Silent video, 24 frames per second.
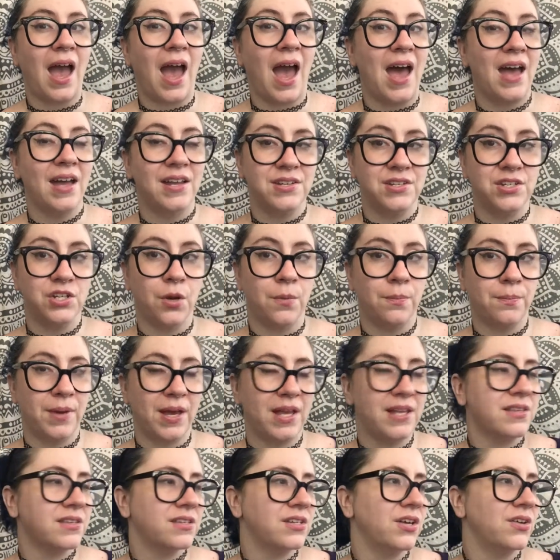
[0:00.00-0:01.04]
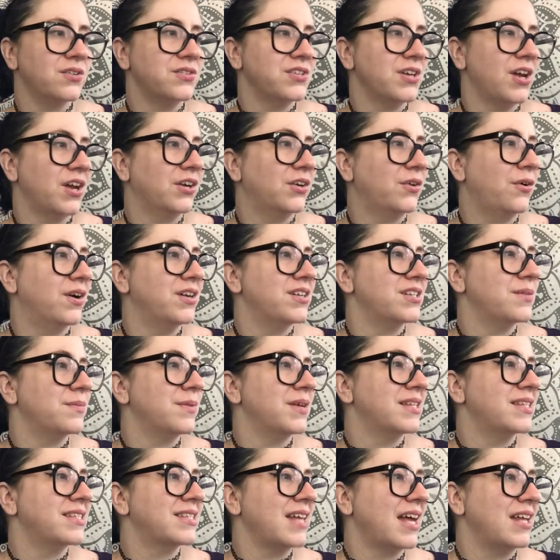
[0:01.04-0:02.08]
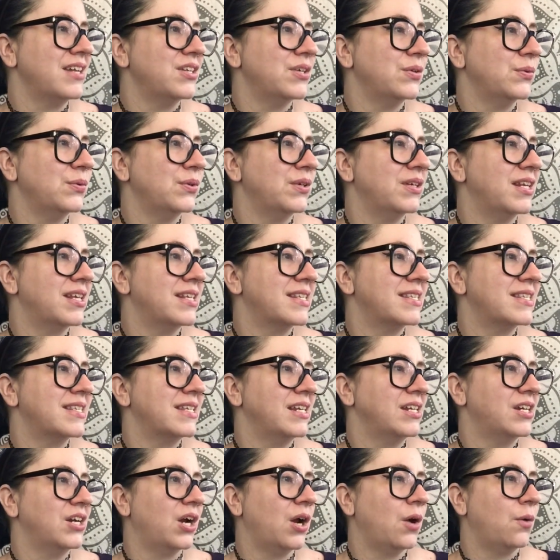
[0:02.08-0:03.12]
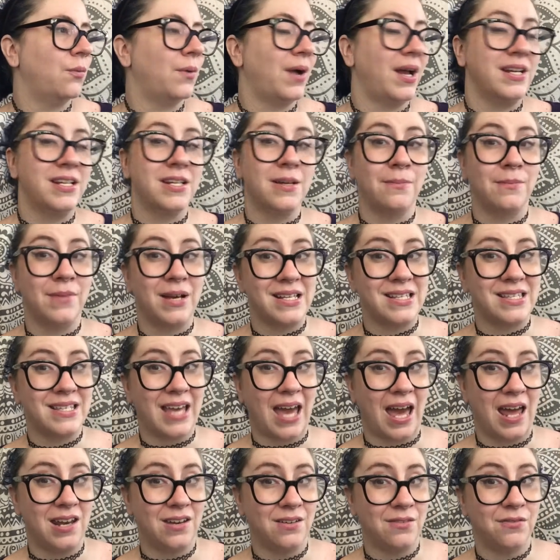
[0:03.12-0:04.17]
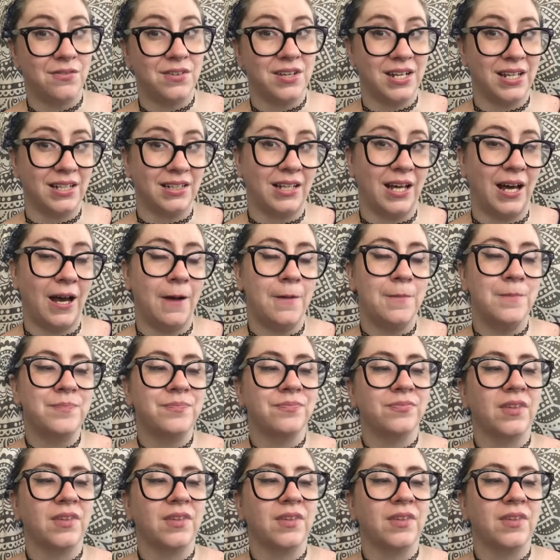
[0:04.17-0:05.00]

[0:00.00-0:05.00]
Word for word: And your base notes are going to be sandalwood, cedar, white musk, and vanilla.